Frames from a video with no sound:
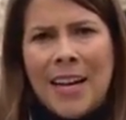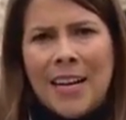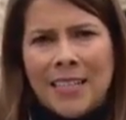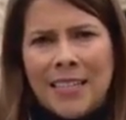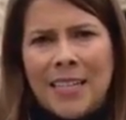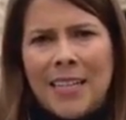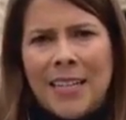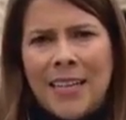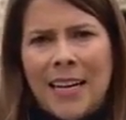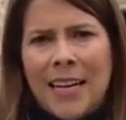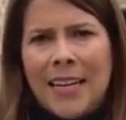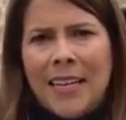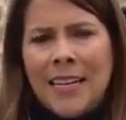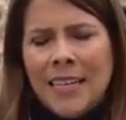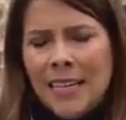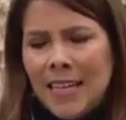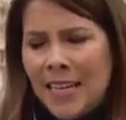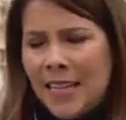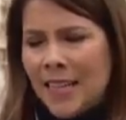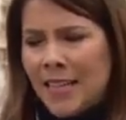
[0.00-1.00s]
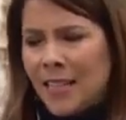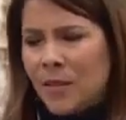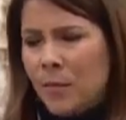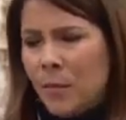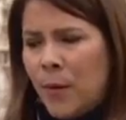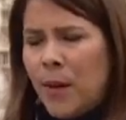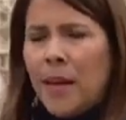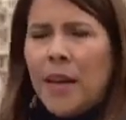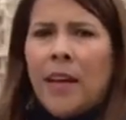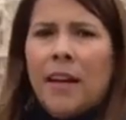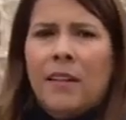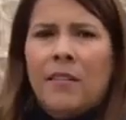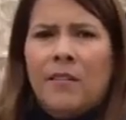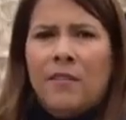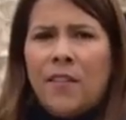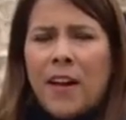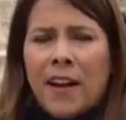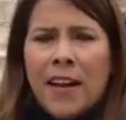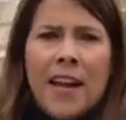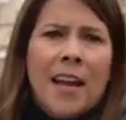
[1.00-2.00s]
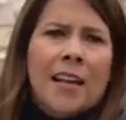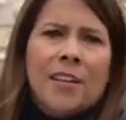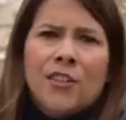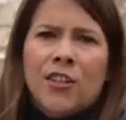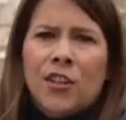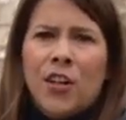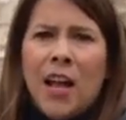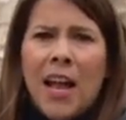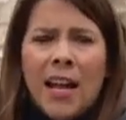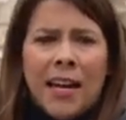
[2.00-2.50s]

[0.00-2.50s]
escalate in this big financial,